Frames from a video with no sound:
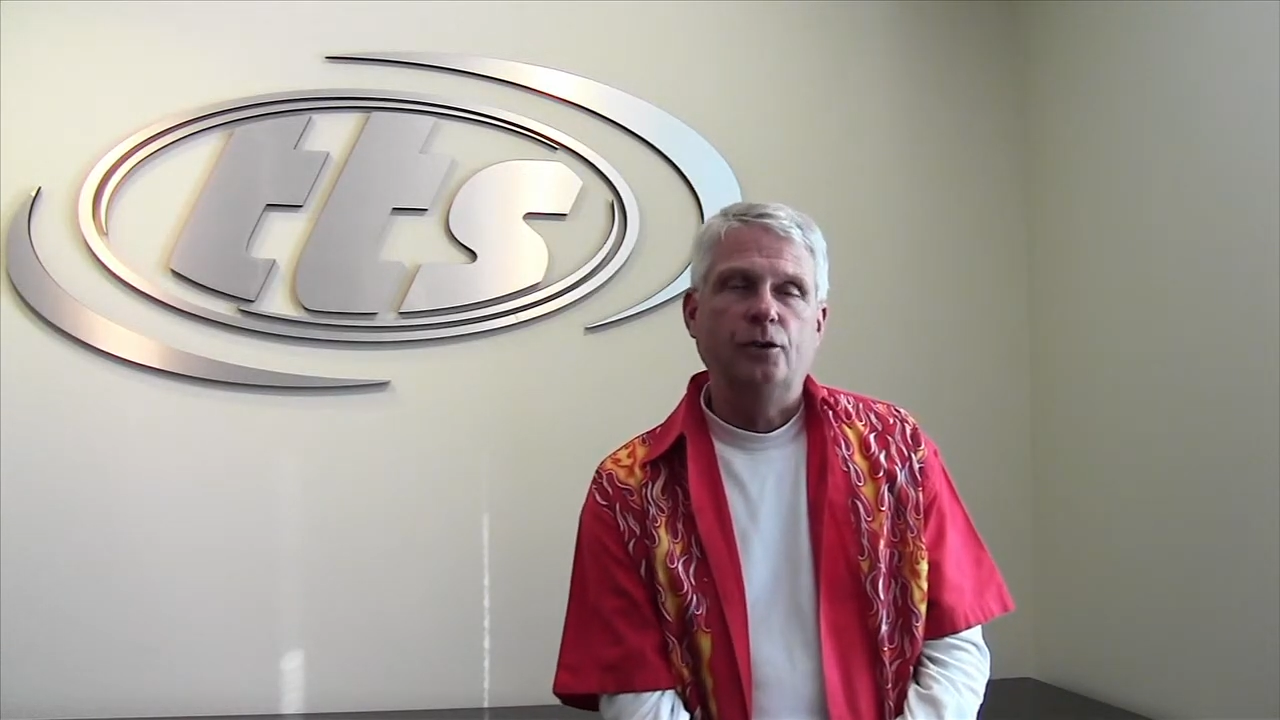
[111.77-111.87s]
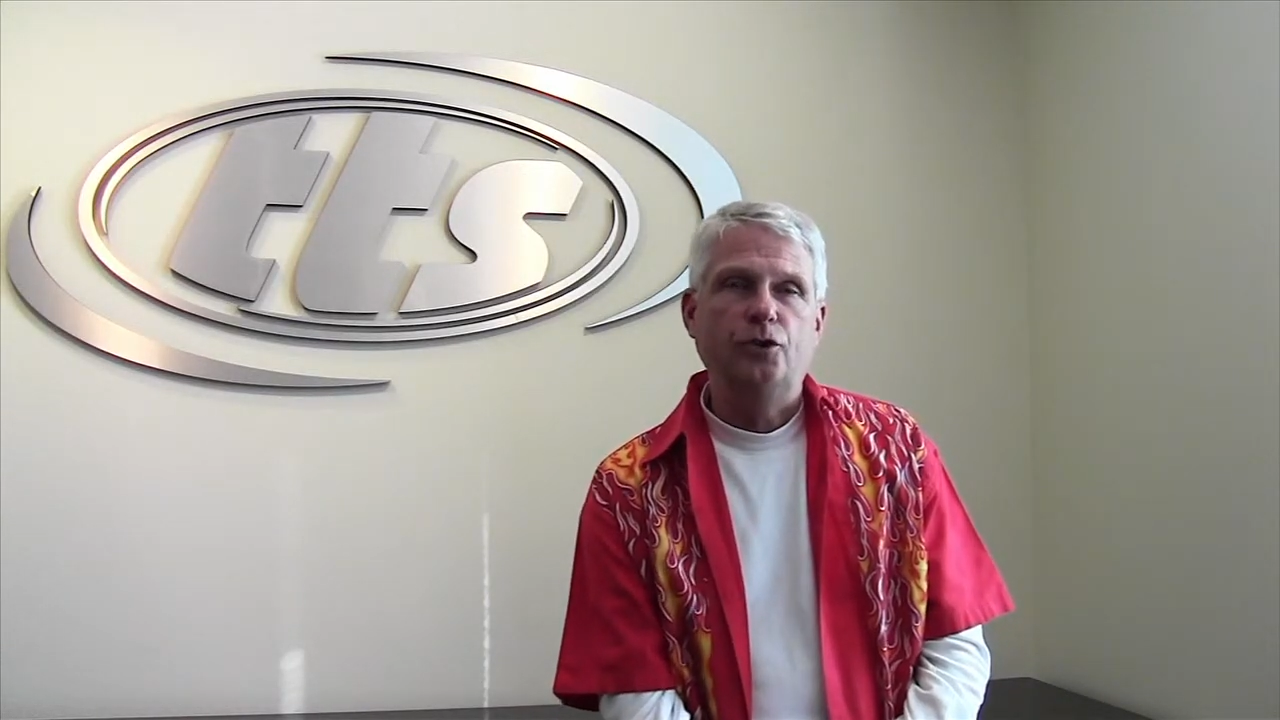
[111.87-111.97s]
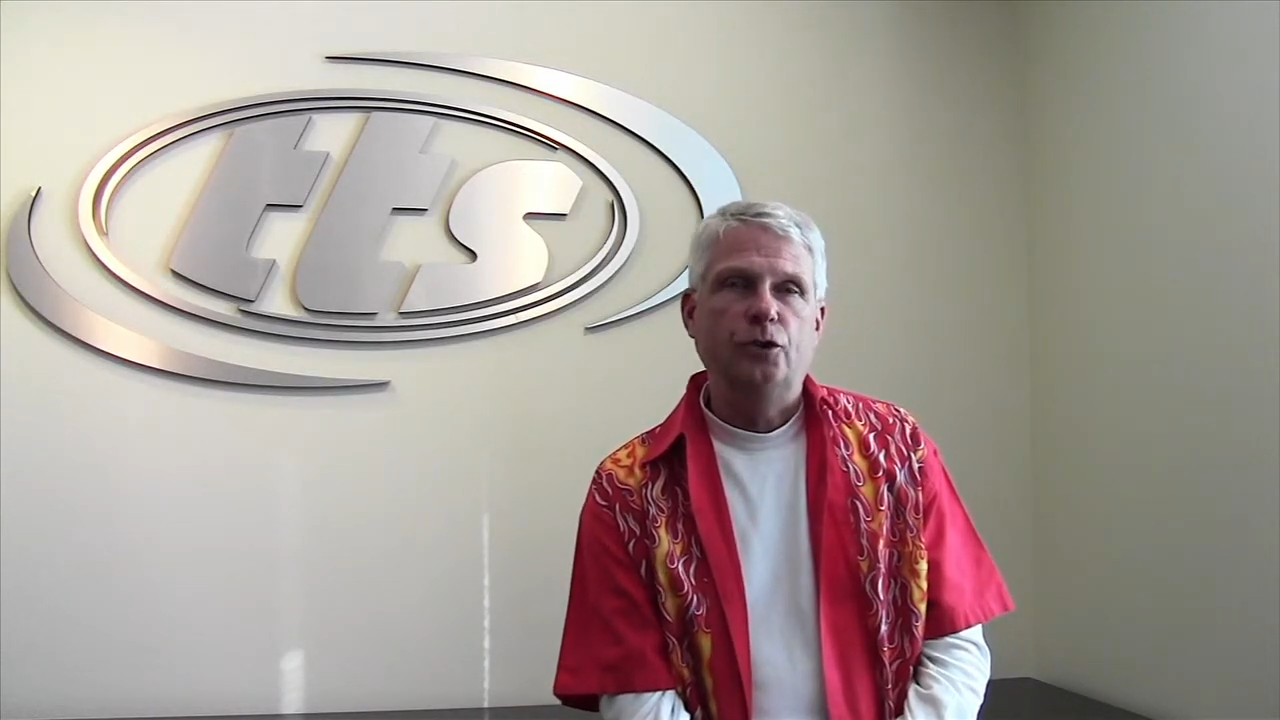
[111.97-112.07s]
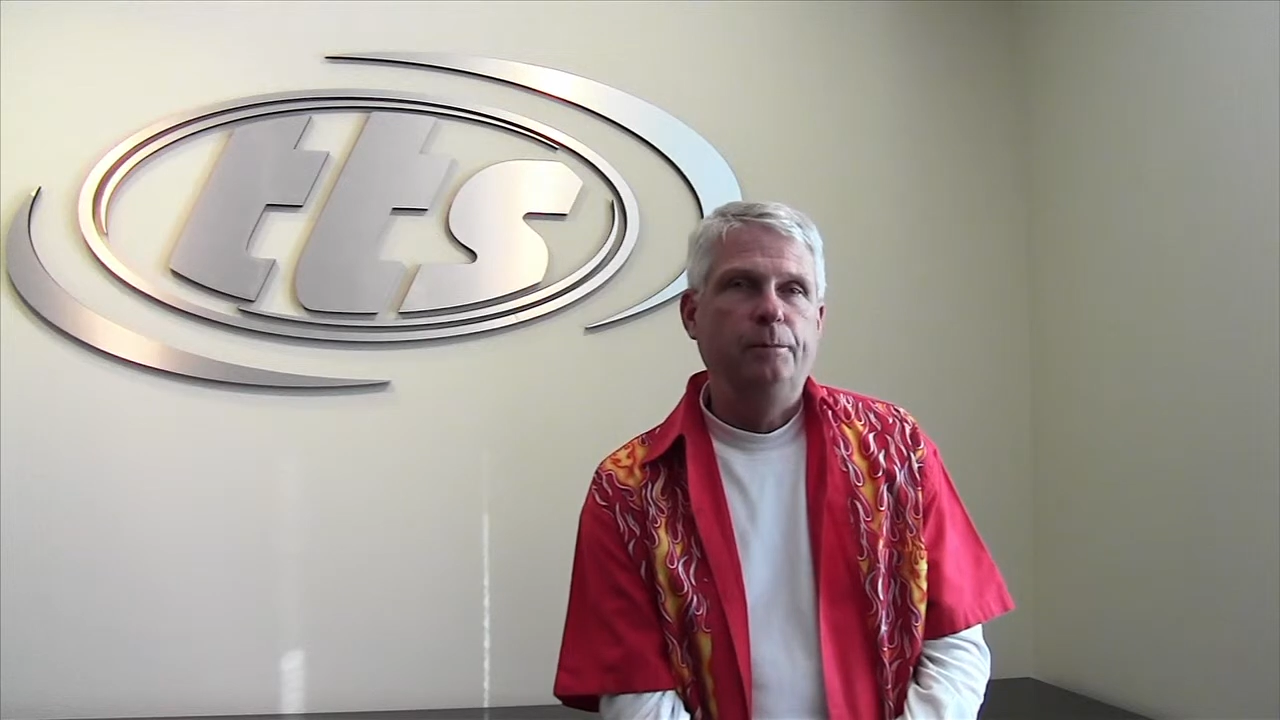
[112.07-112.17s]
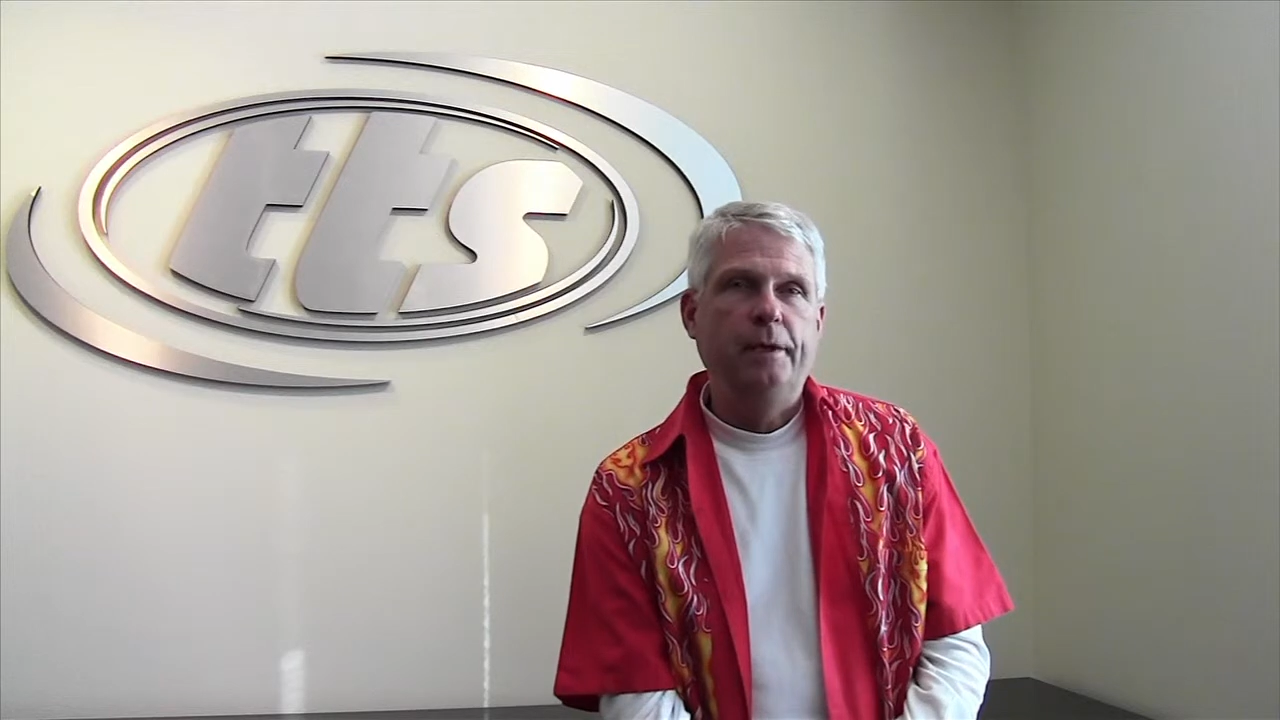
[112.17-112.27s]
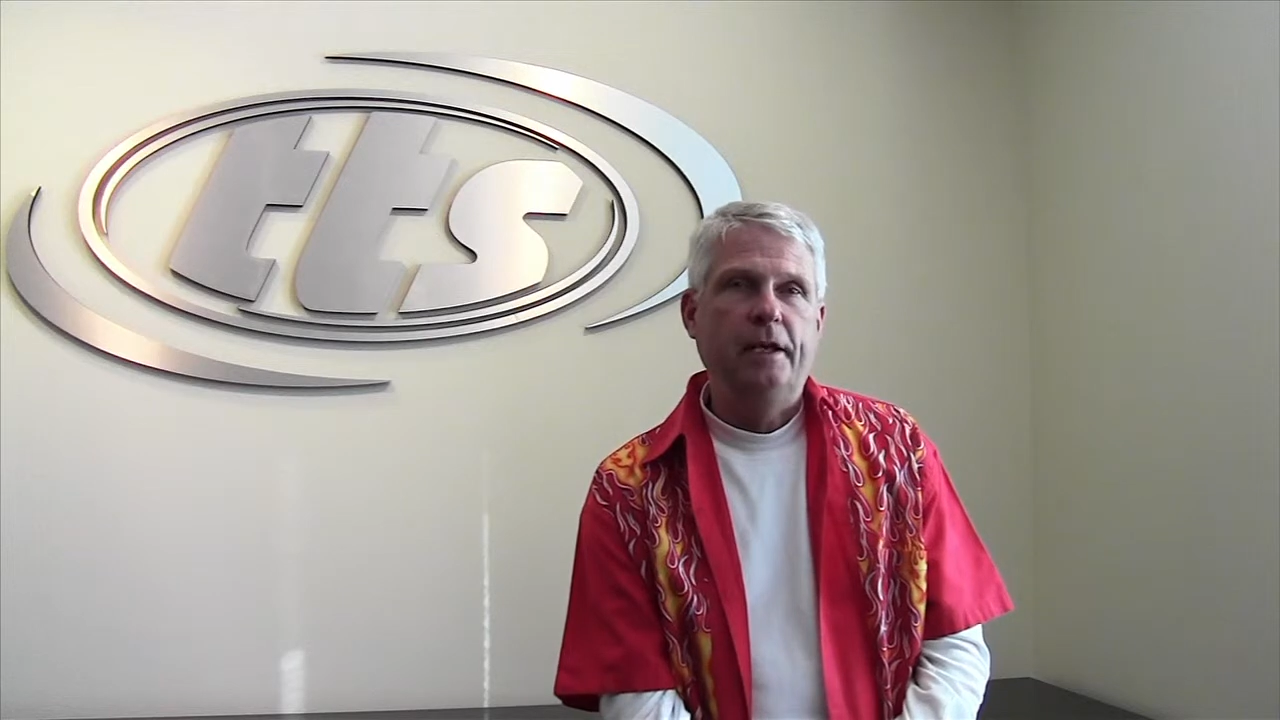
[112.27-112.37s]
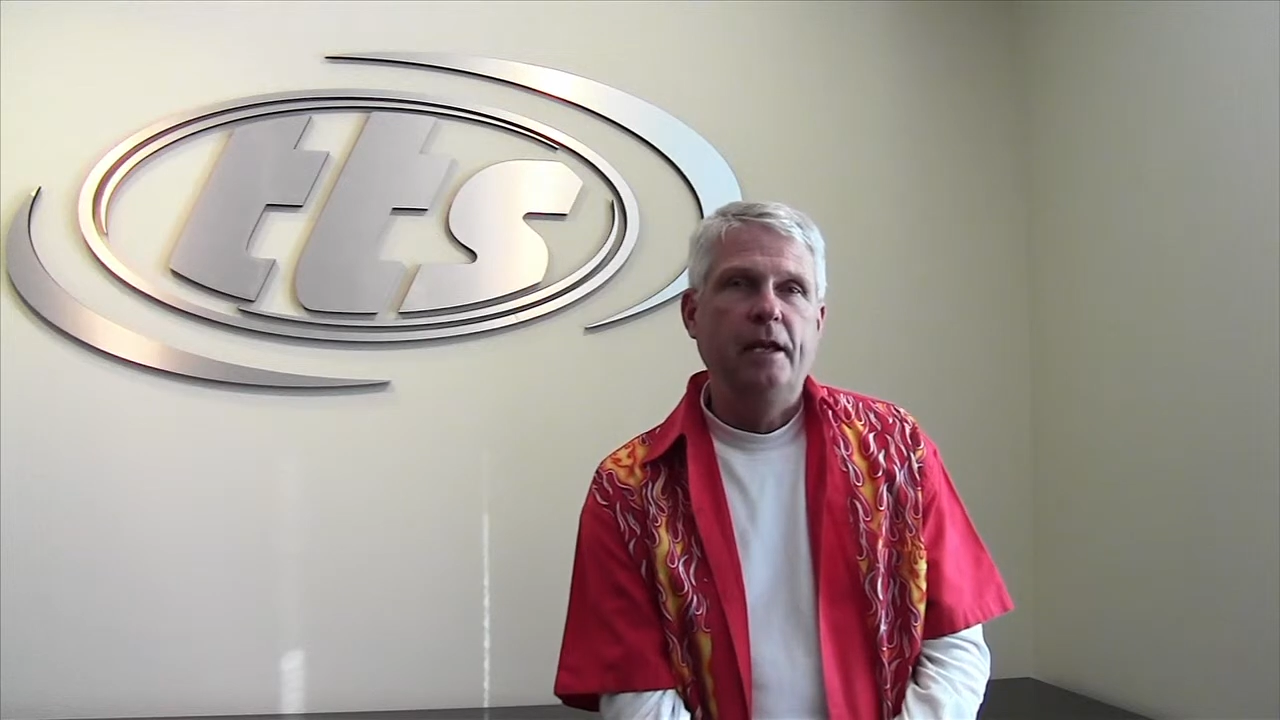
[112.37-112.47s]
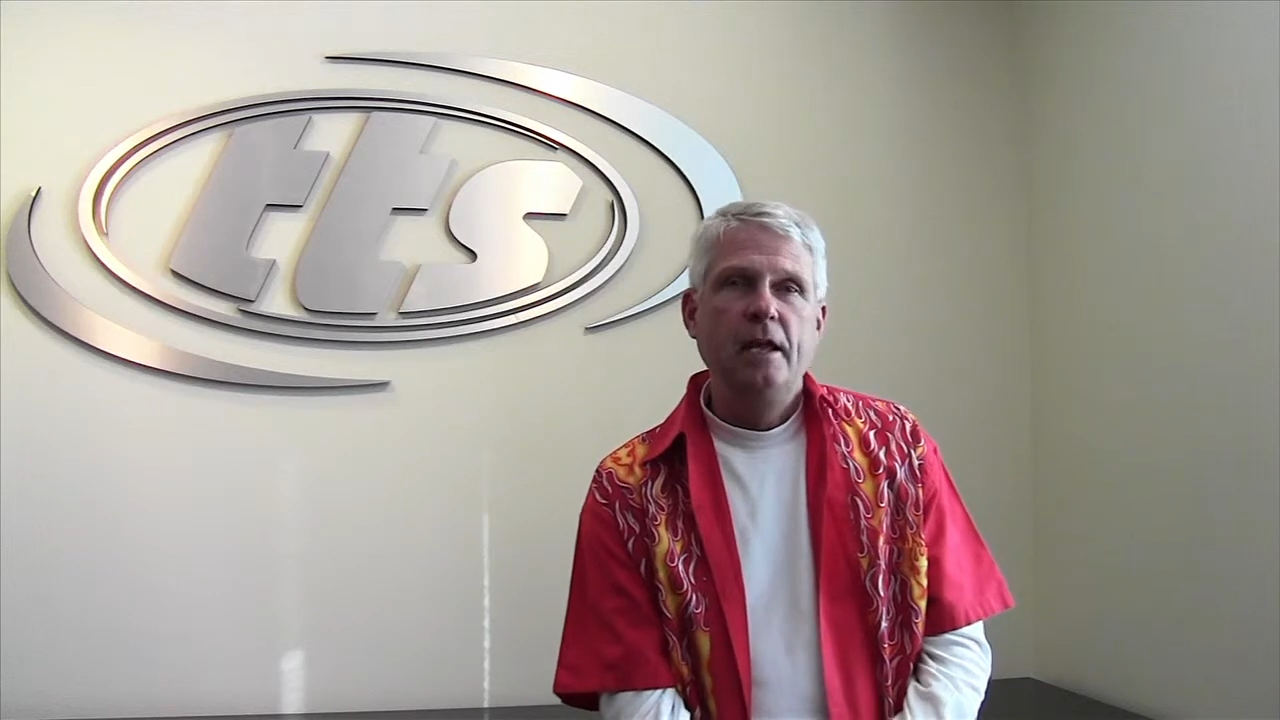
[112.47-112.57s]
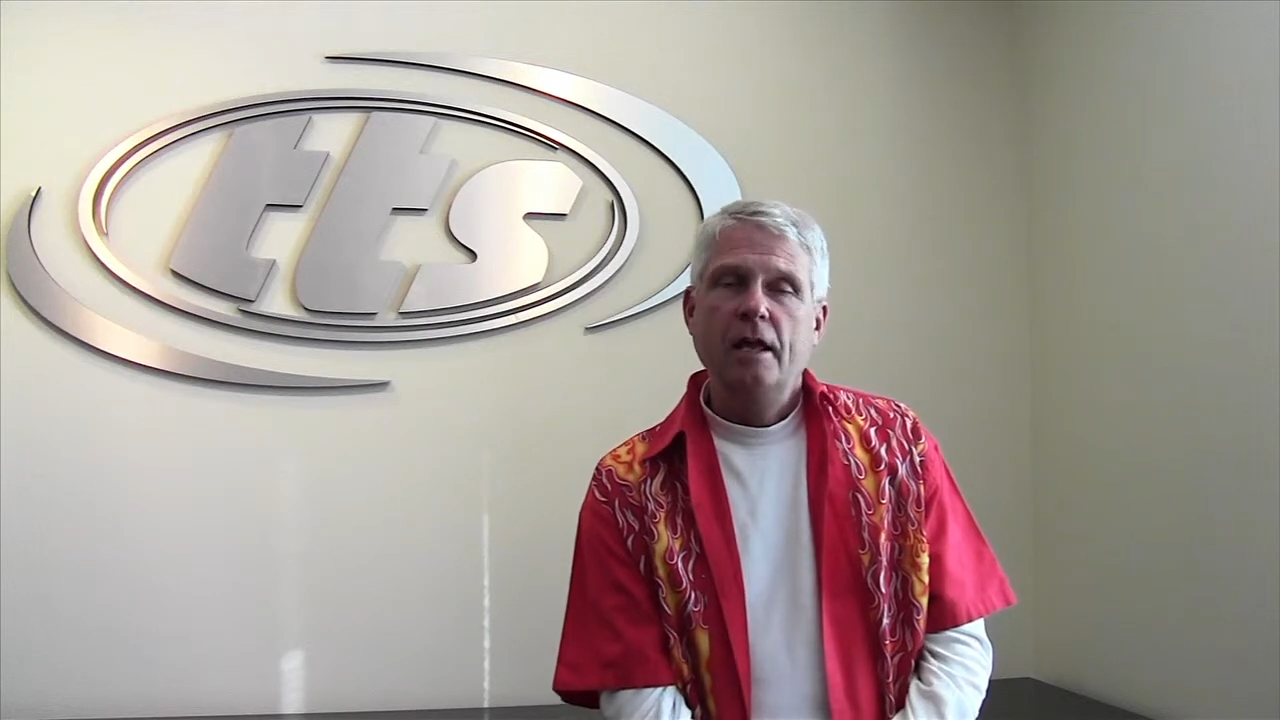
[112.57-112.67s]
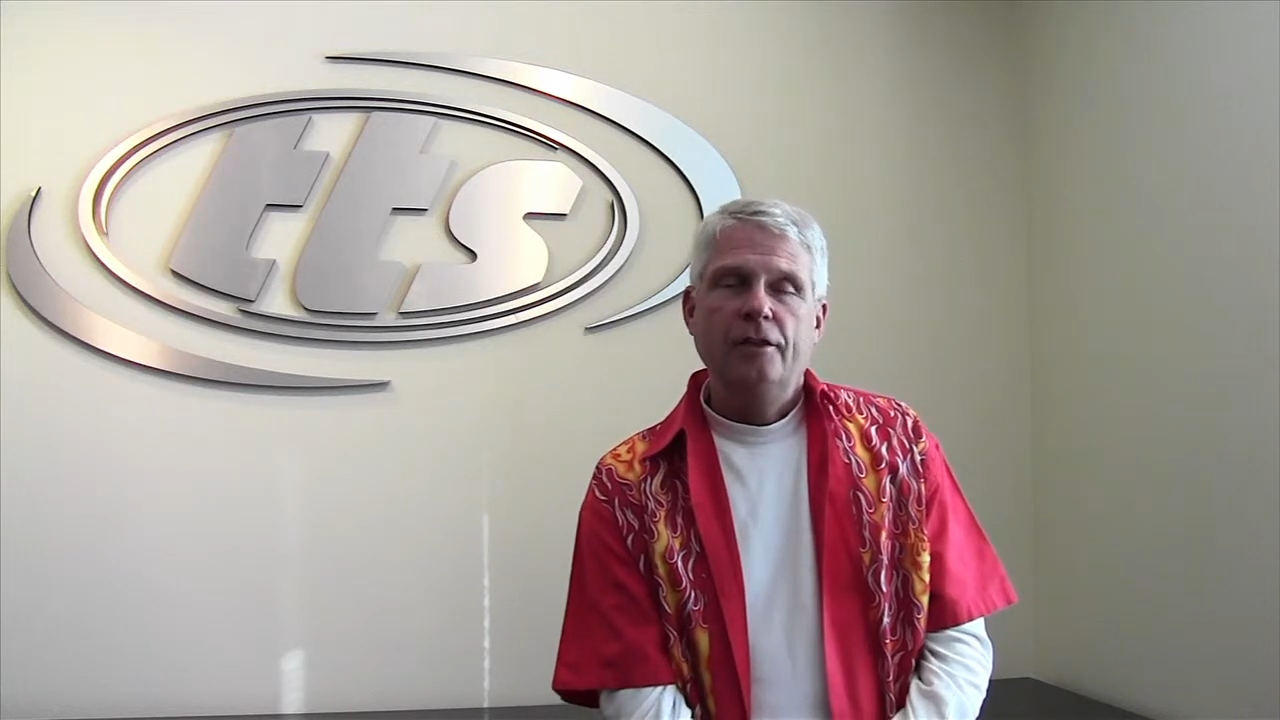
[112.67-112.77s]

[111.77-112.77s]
you should be,